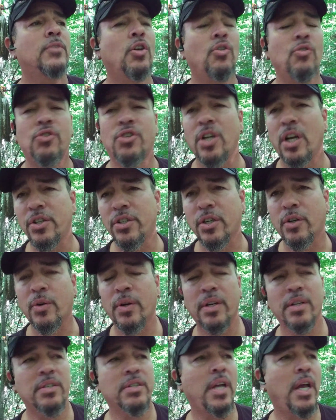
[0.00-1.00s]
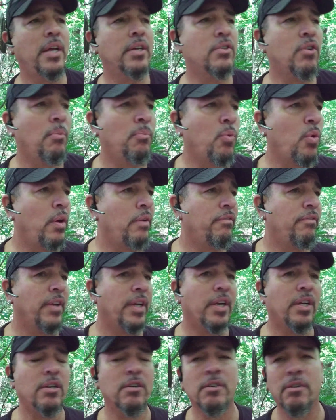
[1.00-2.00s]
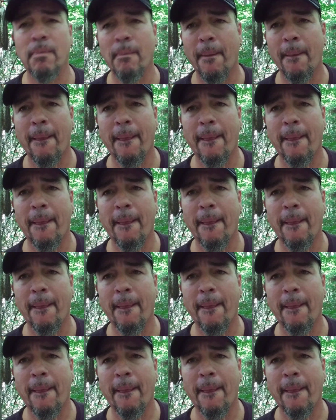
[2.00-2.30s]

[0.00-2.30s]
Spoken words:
Don't judge and criticize, don't point fingers.